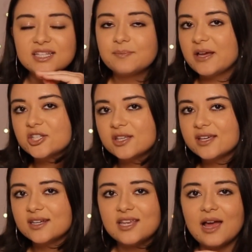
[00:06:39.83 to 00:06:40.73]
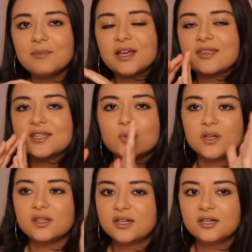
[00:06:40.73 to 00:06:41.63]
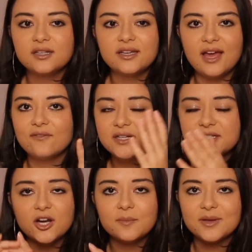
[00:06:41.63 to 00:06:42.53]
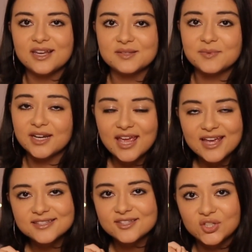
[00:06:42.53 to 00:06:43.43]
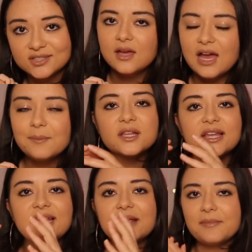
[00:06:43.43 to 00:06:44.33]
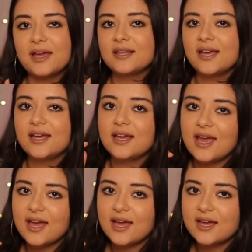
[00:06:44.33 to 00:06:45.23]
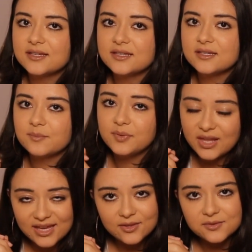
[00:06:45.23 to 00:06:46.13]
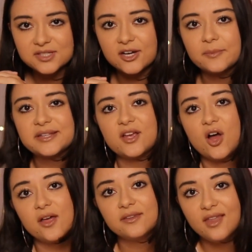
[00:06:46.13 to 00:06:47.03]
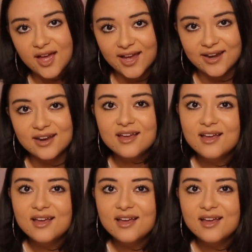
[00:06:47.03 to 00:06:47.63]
Especially in a time like this where literally every tournament has been canceled, emulating Melee and playing those tournaments online